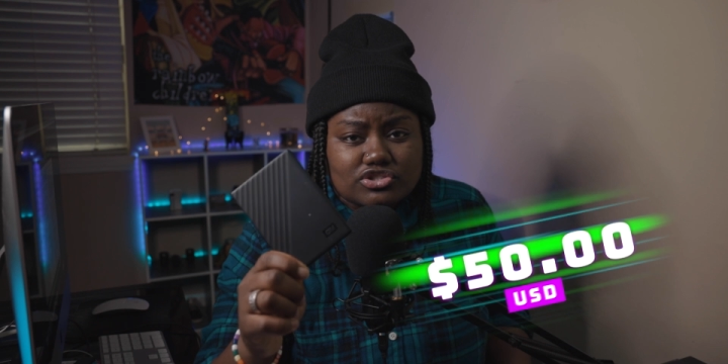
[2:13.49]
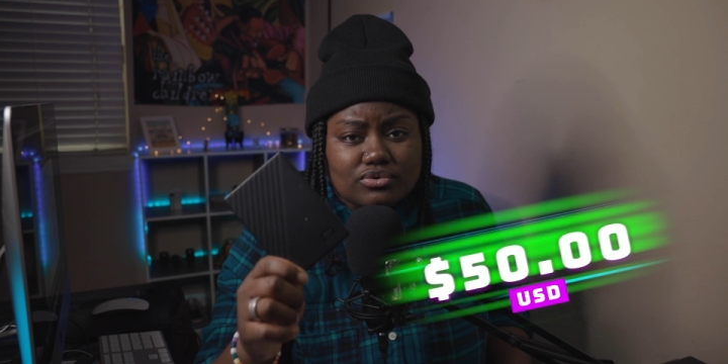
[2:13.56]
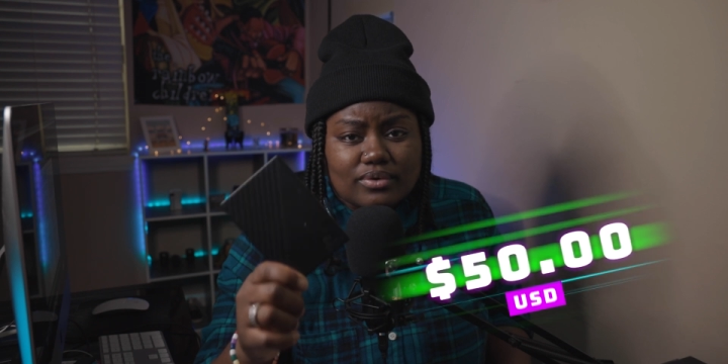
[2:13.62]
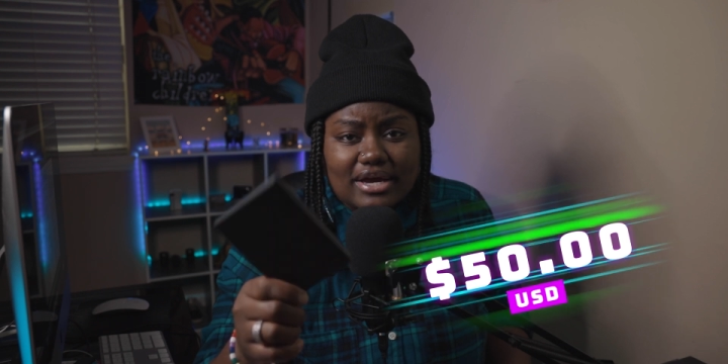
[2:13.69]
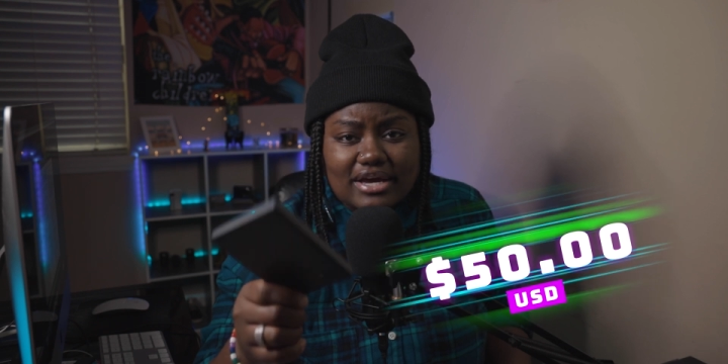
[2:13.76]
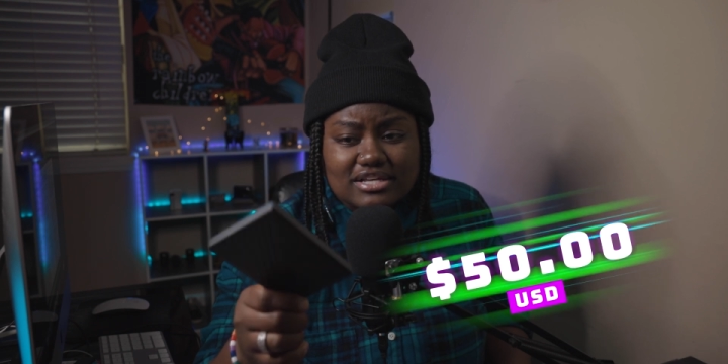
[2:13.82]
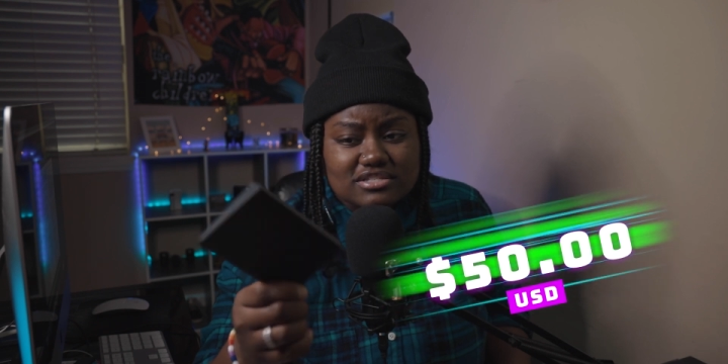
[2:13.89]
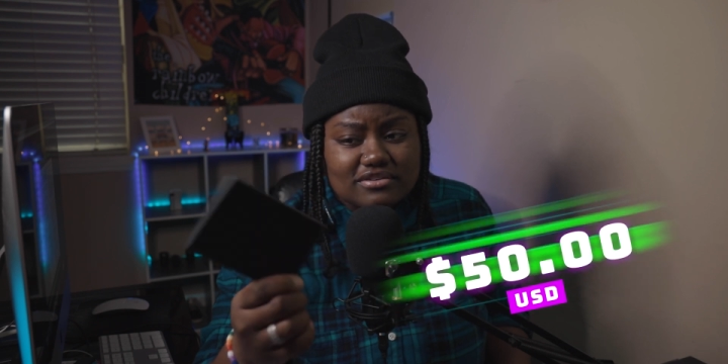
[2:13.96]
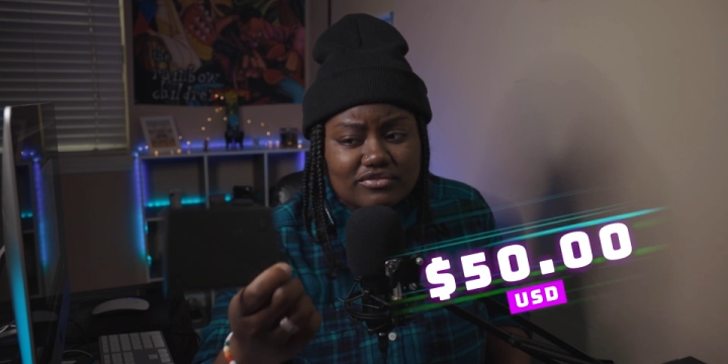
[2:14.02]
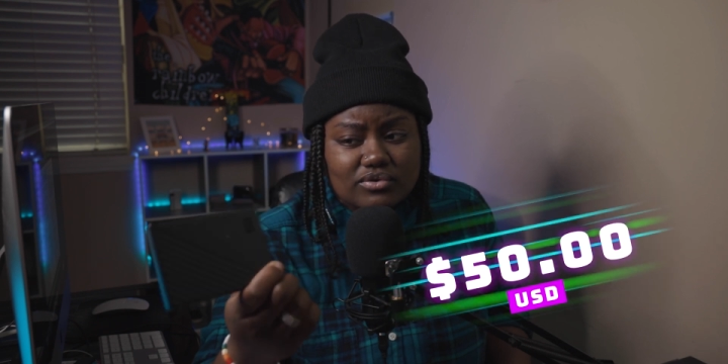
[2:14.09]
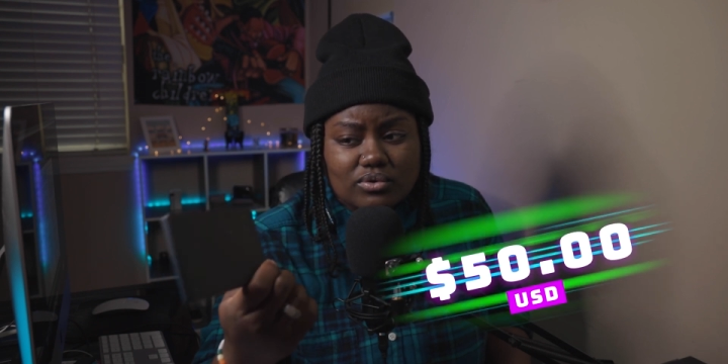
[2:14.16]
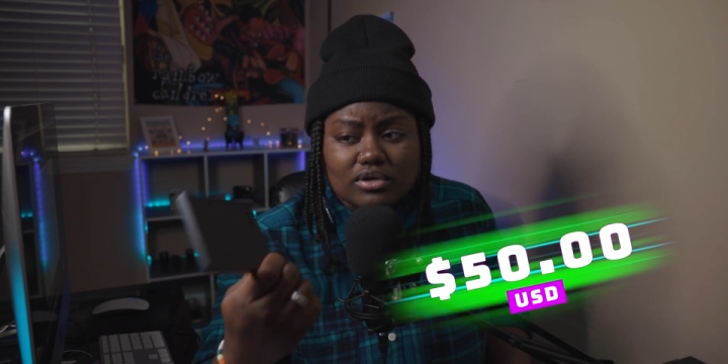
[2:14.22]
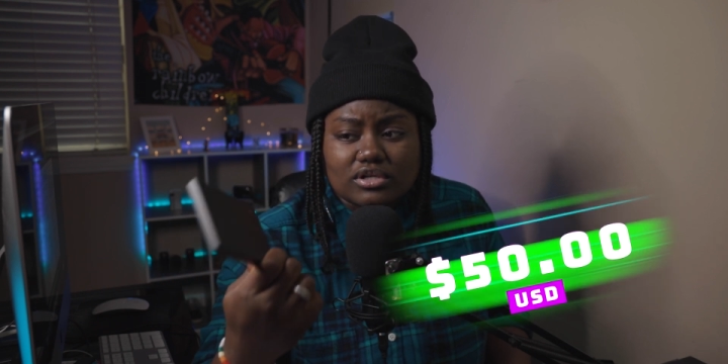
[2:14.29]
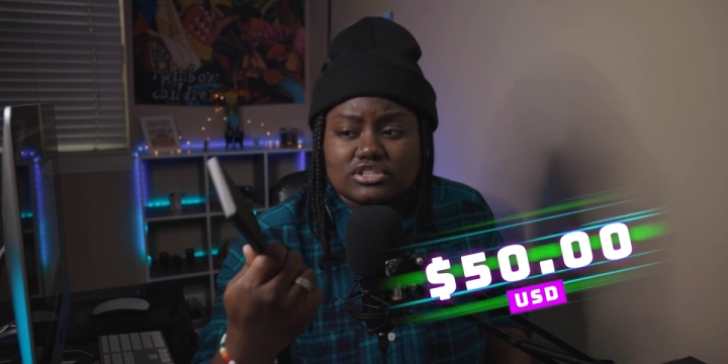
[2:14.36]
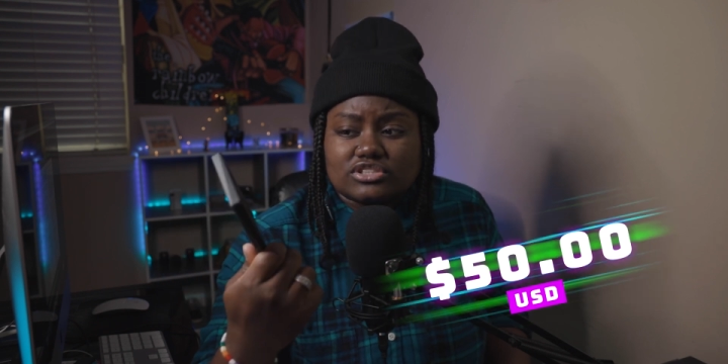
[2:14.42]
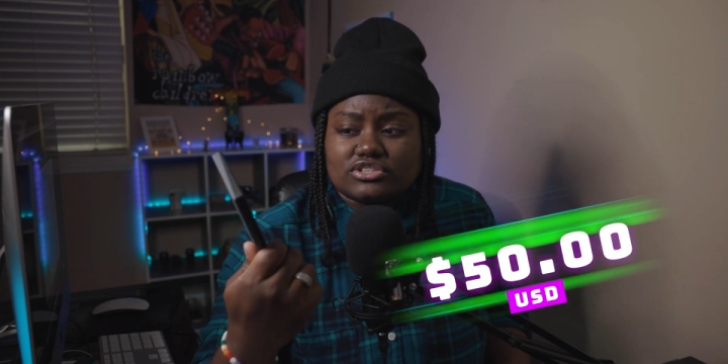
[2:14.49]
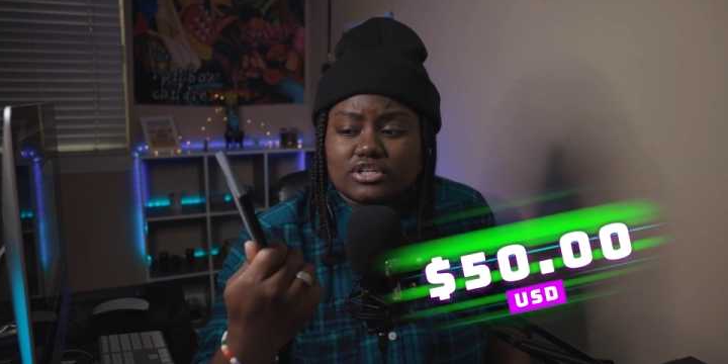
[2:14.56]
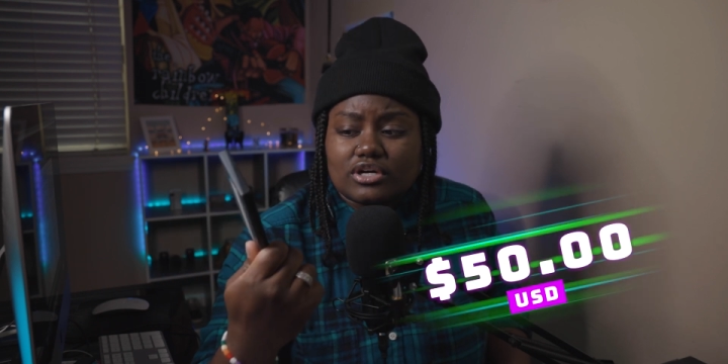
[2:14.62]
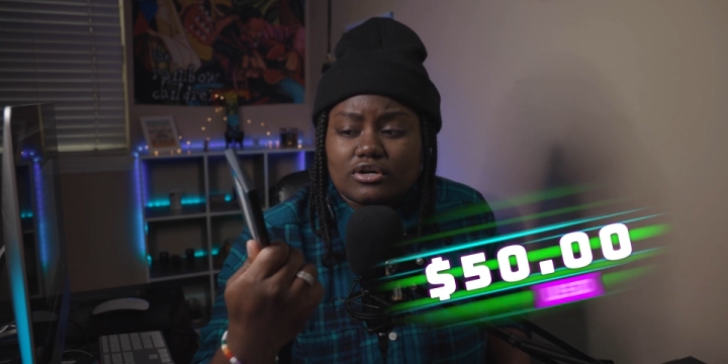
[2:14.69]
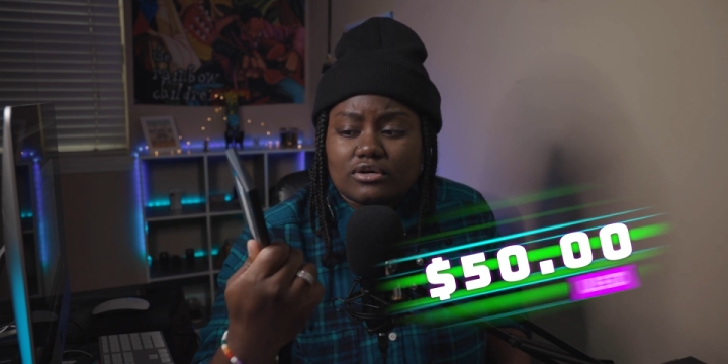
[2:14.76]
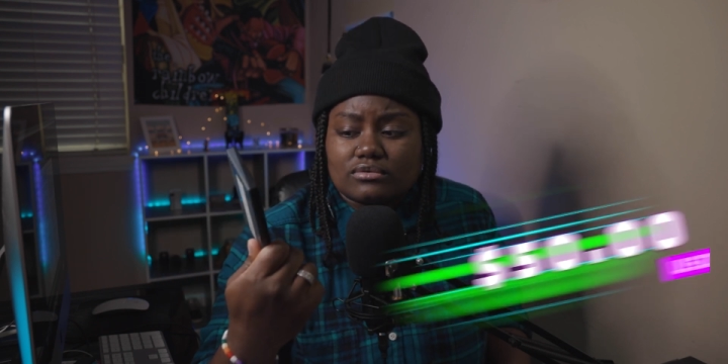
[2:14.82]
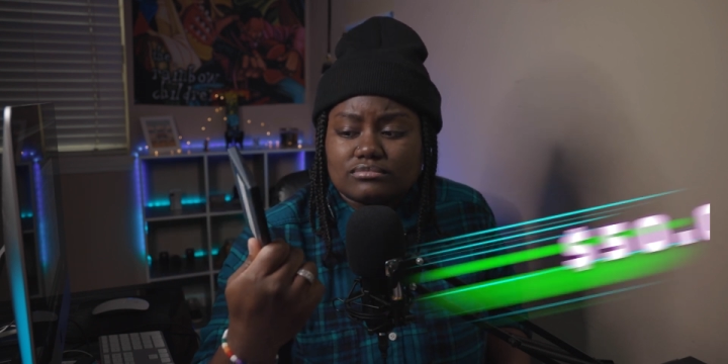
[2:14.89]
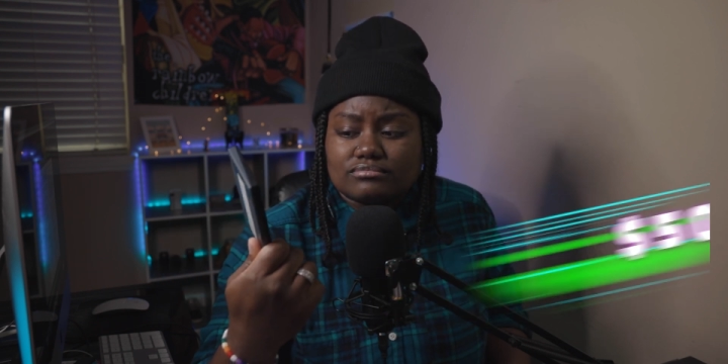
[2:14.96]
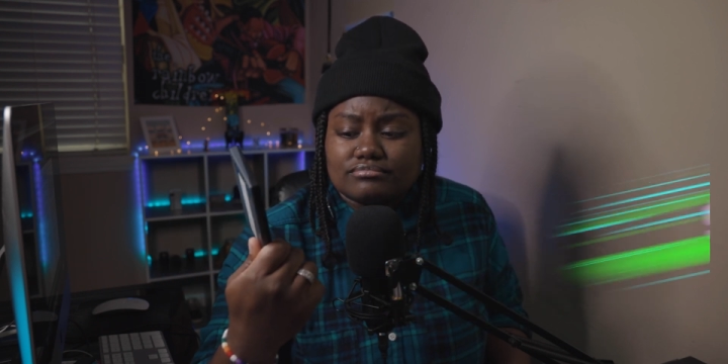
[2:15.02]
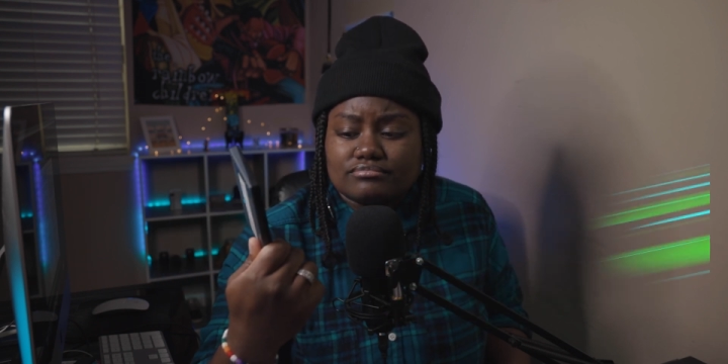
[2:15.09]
US, of course. So